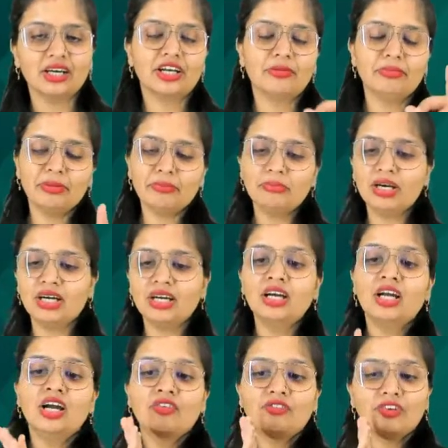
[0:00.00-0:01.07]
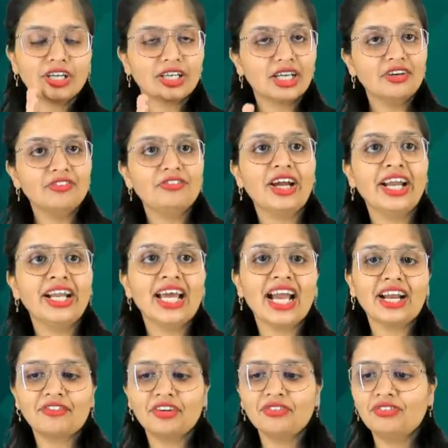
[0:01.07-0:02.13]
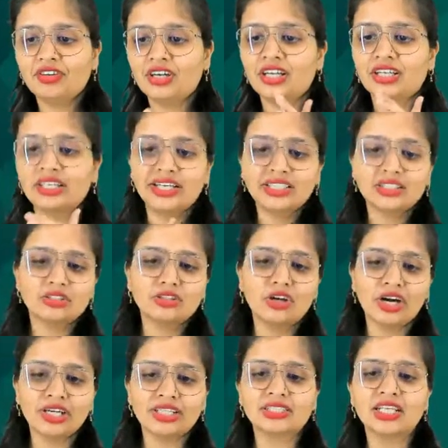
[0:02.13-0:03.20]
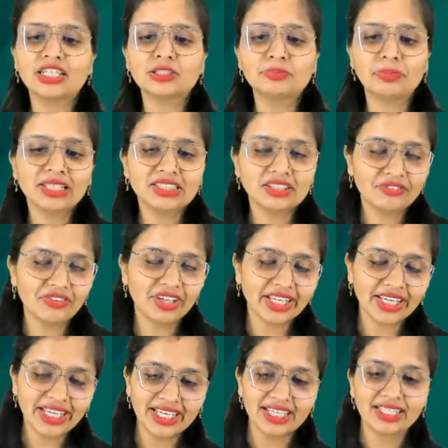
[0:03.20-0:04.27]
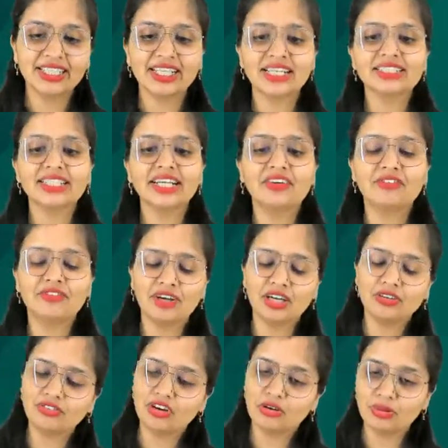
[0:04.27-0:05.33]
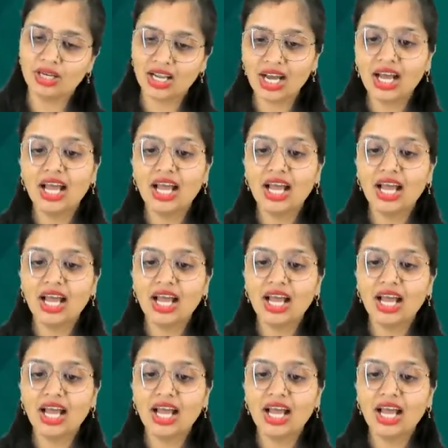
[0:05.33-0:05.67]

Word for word: Remember, for confined aquifer, it's not the specific yield. There is a different formula.